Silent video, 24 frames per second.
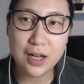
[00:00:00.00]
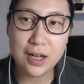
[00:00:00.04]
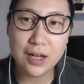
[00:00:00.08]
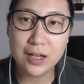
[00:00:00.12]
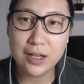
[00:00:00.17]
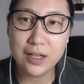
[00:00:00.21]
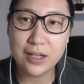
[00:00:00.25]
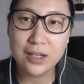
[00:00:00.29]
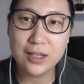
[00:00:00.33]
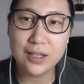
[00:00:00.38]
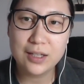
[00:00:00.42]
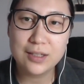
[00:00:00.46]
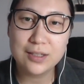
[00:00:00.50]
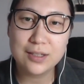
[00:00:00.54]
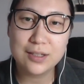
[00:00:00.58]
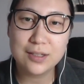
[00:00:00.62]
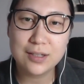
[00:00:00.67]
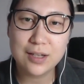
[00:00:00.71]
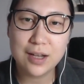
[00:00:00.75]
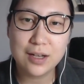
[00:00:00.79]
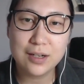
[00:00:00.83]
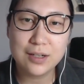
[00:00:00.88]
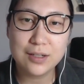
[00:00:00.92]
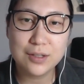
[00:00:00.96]
I
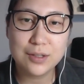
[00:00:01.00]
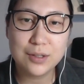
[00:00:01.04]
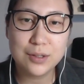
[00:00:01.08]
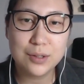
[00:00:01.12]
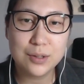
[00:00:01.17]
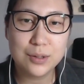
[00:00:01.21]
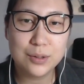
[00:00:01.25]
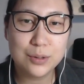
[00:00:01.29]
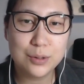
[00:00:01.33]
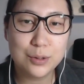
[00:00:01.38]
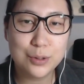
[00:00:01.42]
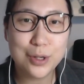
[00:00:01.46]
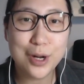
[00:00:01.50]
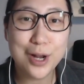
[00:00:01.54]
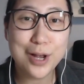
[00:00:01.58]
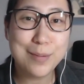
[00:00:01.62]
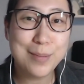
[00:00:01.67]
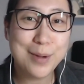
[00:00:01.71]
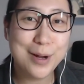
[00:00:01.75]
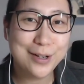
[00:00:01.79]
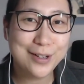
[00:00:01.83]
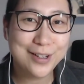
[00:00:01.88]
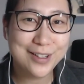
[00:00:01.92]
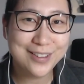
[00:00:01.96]
decided to try
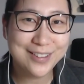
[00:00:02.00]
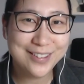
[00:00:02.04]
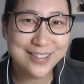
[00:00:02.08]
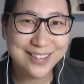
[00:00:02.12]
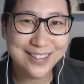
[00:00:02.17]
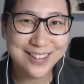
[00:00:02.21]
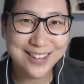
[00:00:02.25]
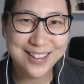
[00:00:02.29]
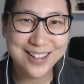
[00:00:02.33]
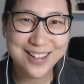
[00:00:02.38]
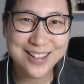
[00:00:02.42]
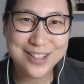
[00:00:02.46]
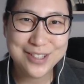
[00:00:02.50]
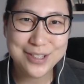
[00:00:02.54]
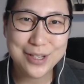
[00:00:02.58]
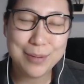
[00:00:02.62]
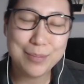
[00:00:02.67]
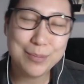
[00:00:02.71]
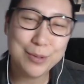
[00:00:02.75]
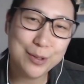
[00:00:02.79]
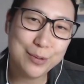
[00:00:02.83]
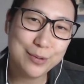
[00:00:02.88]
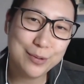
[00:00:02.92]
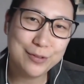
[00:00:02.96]
America. So I
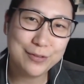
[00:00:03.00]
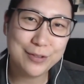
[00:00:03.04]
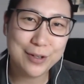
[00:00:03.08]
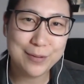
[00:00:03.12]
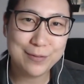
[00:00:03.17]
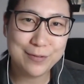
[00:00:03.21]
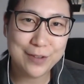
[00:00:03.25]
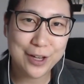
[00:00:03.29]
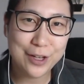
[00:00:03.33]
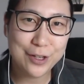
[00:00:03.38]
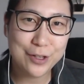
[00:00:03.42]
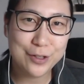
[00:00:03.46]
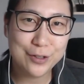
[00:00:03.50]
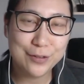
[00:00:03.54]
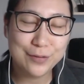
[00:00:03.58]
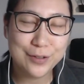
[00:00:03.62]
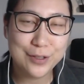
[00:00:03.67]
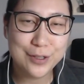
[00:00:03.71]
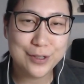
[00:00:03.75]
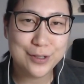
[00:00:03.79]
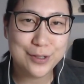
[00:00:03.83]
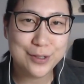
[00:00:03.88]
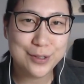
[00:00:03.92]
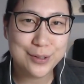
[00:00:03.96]
moved from
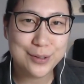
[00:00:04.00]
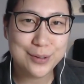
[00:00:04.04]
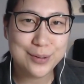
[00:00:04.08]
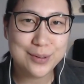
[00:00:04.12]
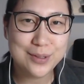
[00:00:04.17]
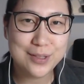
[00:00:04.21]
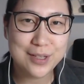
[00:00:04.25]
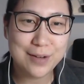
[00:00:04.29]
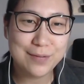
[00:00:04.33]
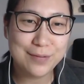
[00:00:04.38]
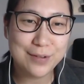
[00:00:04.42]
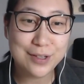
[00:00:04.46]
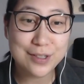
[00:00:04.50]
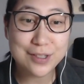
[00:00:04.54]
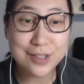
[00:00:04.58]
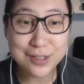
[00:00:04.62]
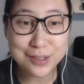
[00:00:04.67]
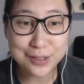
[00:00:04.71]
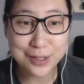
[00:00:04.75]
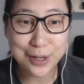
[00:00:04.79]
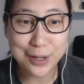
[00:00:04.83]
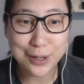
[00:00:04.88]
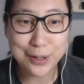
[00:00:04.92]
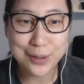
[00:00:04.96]
Vancouver to San
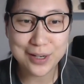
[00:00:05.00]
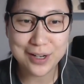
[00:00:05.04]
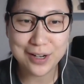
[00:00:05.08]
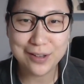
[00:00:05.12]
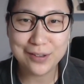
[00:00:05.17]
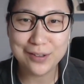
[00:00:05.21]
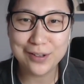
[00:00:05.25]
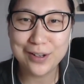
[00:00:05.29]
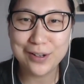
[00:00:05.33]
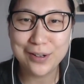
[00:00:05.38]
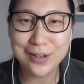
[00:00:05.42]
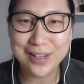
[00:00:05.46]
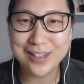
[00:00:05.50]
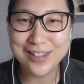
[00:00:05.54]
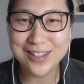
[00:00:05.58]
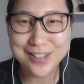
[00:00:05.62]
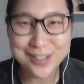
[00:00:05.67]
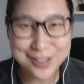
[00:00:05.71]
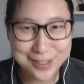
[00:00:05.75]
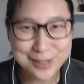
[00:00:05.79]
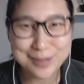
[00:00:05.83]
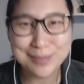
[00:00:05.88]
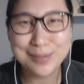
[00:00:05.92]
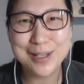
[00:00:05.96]
Francisco, and I thought, okay, this
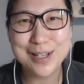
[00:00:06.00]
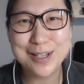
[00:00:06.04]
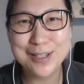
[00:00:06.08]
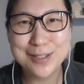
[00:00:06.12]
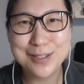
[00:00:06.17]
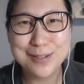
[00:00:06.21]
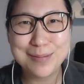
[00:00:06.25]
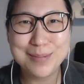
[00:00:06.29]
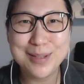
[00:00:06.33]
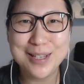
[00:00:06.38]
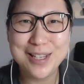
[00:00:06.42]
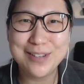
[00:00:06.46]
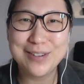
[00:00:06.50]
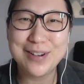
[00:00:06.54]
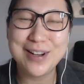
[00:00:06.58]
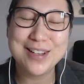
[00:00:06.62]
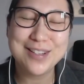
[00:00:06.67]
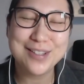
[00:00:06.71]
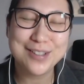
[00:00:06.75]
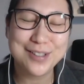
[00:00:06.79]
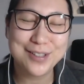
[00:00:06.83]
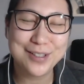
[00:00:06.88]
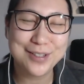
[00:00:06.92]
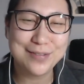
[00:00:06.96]
is the place to be, right?
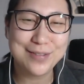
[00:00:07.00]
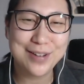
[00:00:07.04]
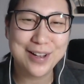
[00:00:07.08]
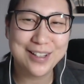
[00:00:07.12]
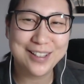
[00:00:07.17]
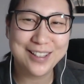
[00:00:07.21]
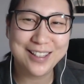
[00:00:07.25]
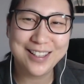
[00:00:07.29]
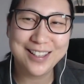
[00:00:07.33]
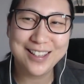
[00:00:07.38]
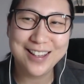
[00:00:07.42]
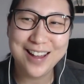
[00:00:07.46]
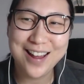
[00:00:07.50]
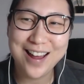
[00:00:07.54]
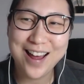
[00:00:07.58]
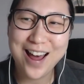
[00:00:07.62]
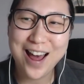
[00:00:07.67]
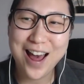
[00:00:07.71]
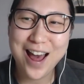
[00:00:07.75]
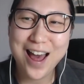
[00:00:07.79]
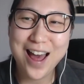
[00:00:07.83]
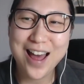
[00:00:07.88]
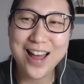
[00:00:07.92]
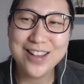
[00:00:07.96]
Silicon Valley.
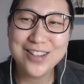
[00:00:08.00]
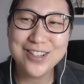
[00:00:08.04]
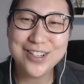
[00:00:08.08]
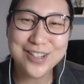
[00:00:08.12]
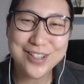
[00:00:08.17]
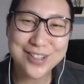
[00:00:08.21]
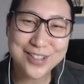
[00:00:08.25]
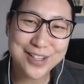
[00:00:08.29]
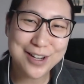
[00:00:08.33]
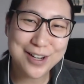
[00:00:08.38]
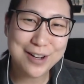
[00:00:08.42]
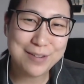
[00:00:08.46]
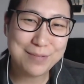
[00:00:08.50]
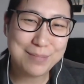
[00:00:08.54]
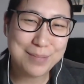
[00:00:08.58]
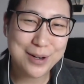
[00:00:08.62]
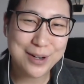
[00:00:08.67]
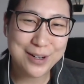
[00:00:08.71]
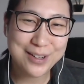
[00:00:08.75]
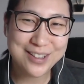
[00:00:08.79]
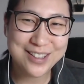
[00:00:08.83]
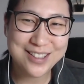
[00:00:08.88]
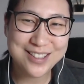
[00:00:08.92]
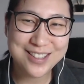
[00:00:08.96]
Turns out
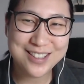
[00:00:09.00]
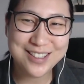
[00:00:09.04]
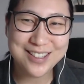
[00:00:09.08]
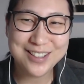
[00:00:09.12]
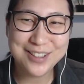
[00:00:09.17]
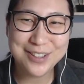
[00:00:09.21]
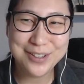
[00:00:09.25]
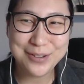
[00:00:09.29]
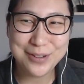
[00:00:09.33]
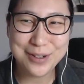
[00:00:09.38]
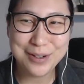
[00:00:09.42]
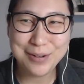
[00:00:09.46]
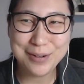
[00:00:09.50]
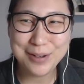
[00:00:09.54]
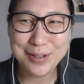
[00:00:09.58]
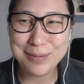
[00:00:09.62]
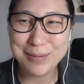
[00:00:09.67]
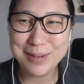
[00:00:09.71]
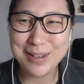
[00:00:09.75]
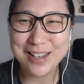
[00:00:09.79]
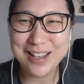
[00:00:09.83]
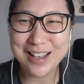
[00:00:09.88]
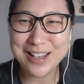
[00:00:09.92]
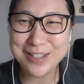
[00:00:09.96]
America didn't agree with
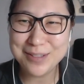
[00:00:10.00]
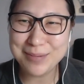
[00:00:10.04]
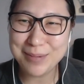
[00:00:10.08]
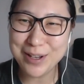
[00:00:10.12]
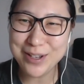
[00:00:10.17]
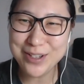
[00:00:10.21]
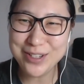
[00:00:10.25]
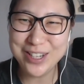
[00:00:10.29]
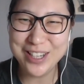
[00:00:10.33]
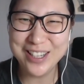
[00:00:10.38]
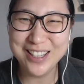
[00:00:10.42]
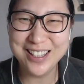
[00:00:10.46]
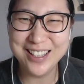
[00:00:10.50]
me as much.